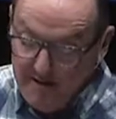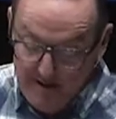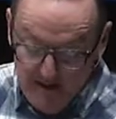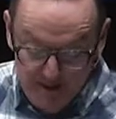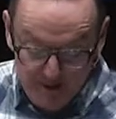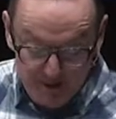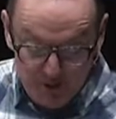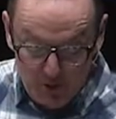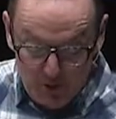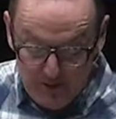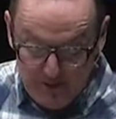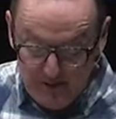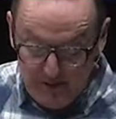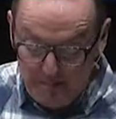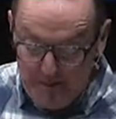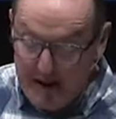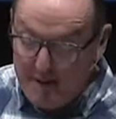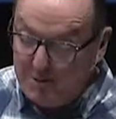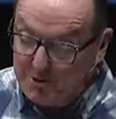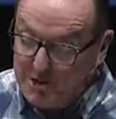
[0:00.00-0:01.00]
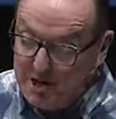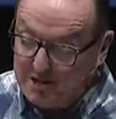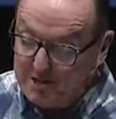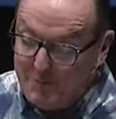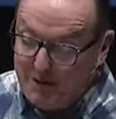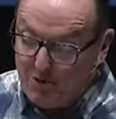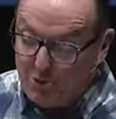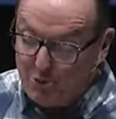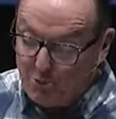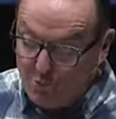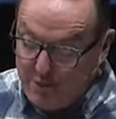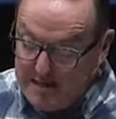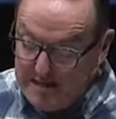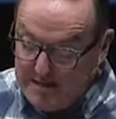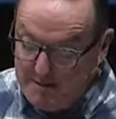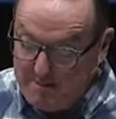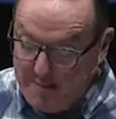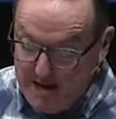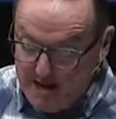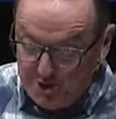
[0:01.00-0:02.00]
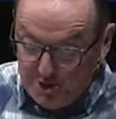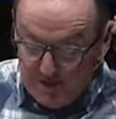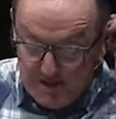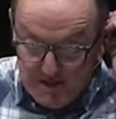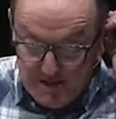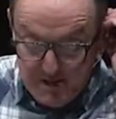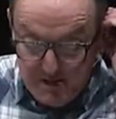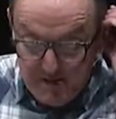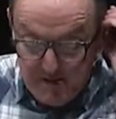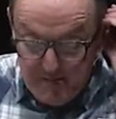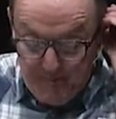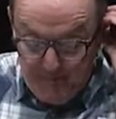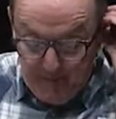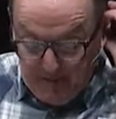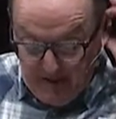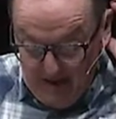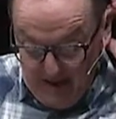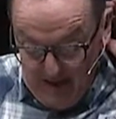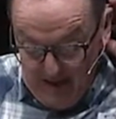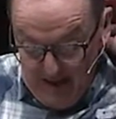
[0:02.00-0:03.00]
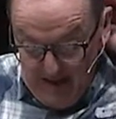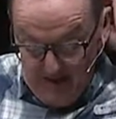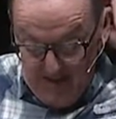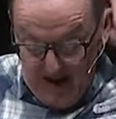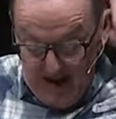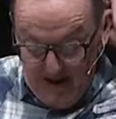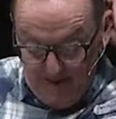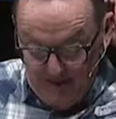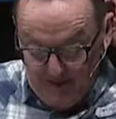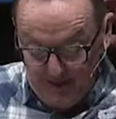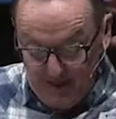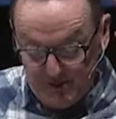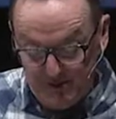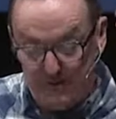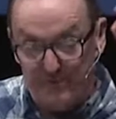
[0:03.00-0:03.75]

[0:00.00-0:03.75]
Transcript: And so the Bible talks about three dimensions in the heavenlies.